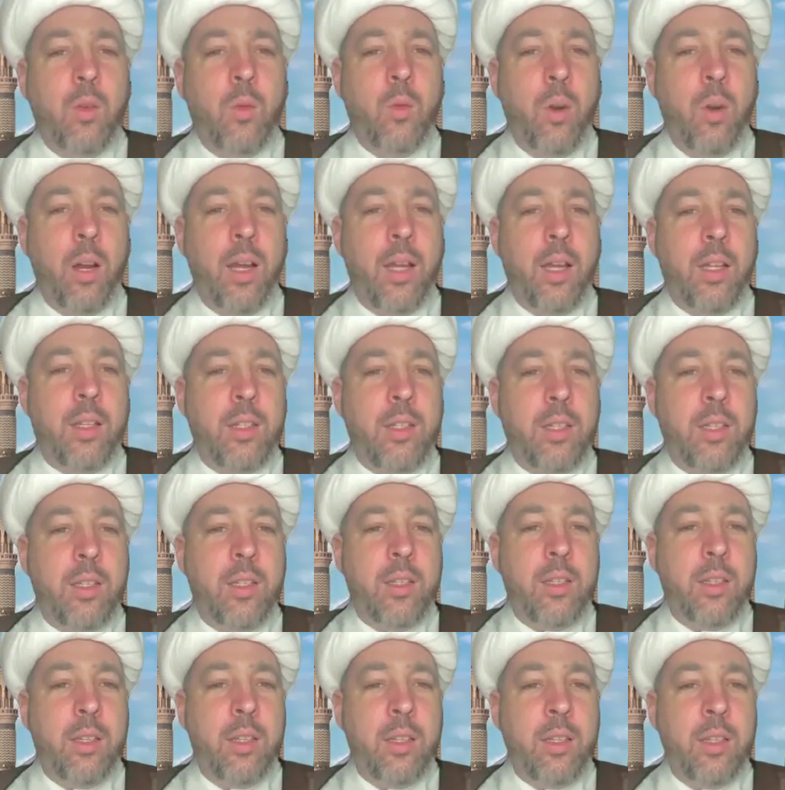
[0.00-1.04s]
whereas
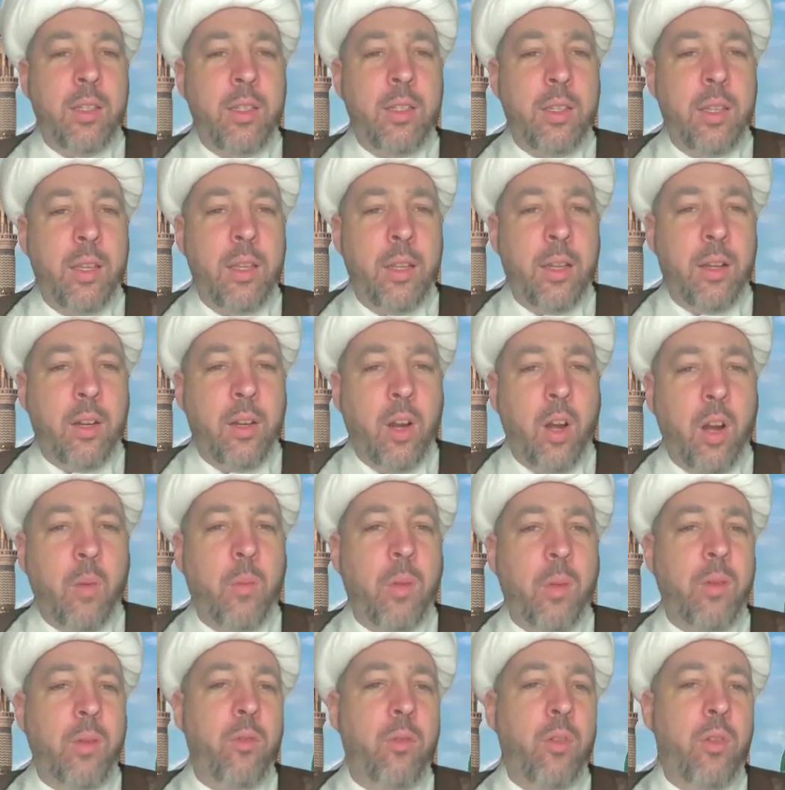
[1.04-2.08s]
it is
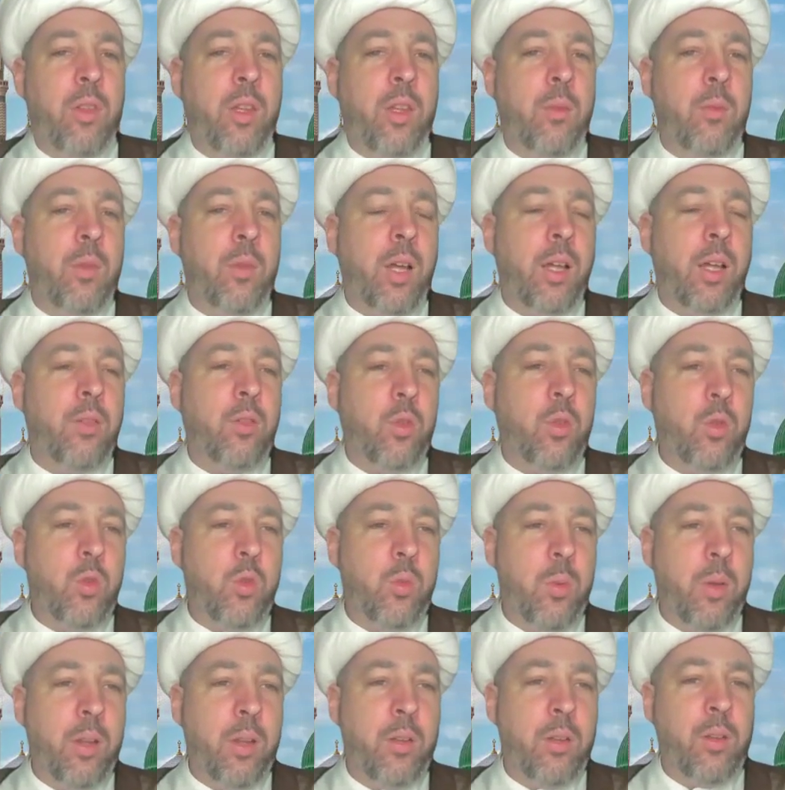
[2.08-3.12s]
incumbent for them not to
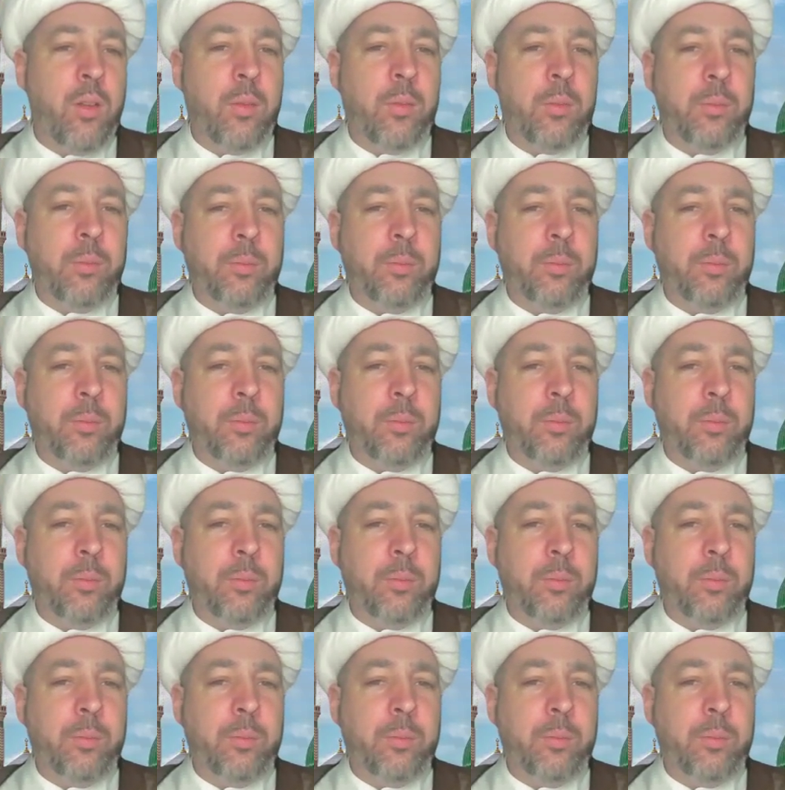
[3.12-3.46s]
spend.